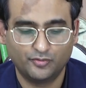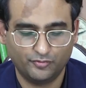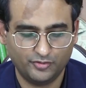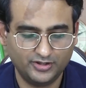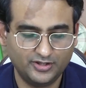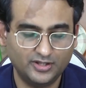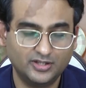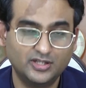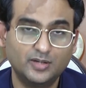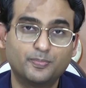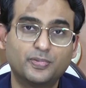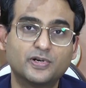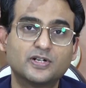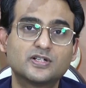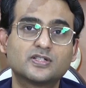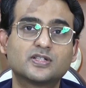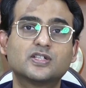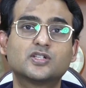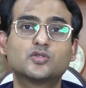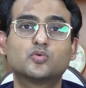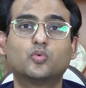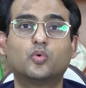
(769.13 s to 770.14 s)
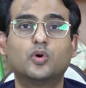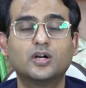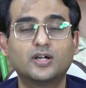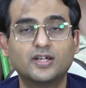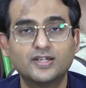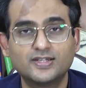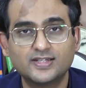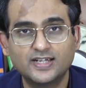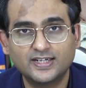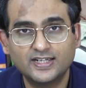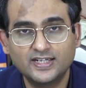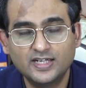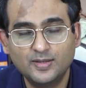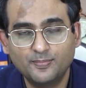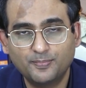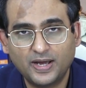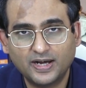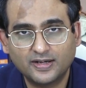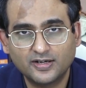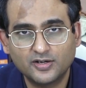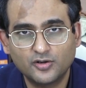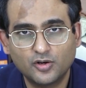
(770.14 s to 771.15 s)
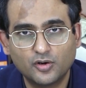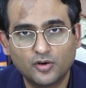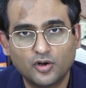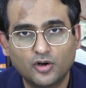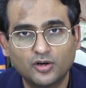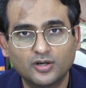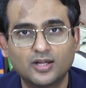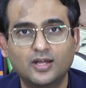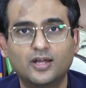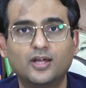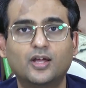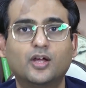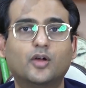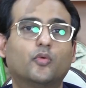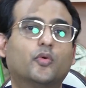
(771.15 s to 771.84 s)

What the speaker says: Whether the person's work is getting impacted or not,